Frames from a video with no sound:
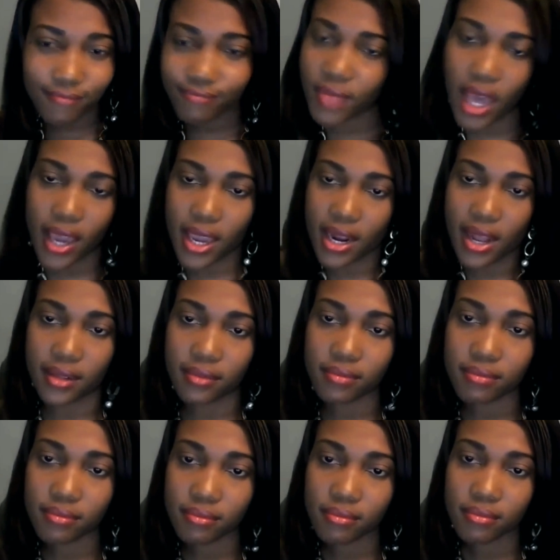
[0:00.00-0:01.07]
I cannot.
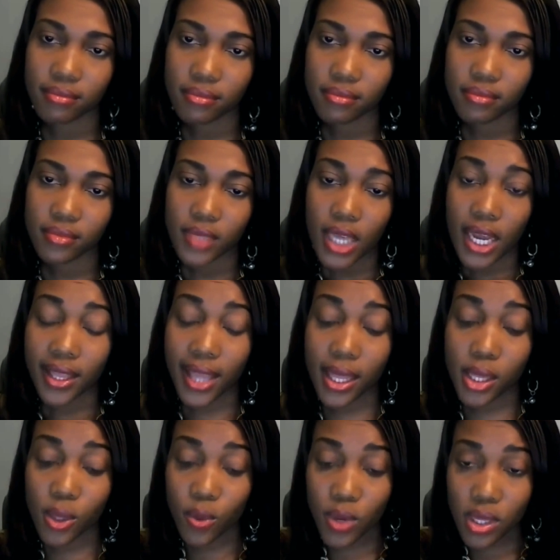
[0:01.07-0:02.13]

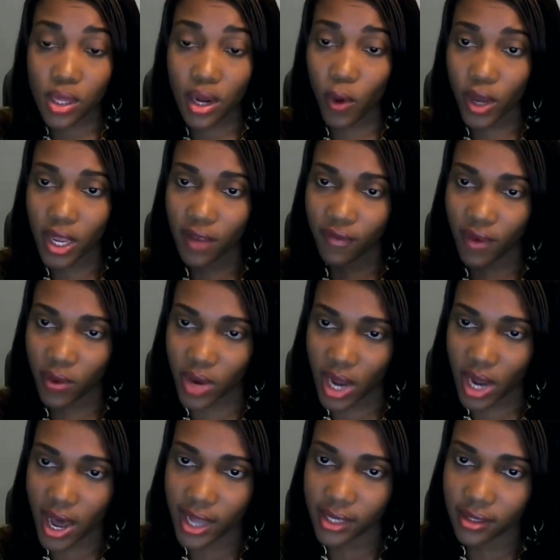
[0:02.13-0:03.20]
That's the reason I'm working very
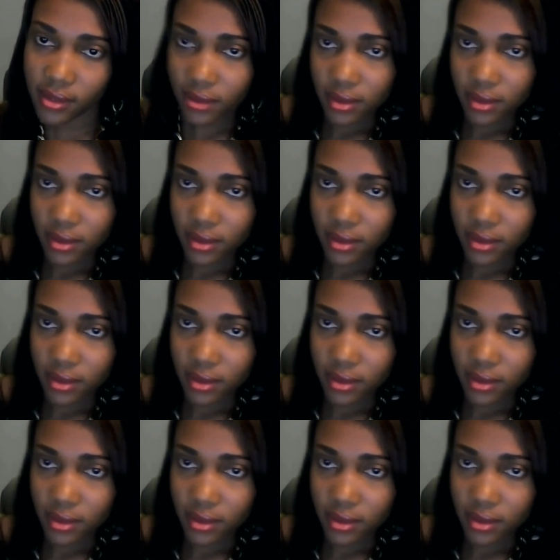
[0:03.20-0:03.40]
hard.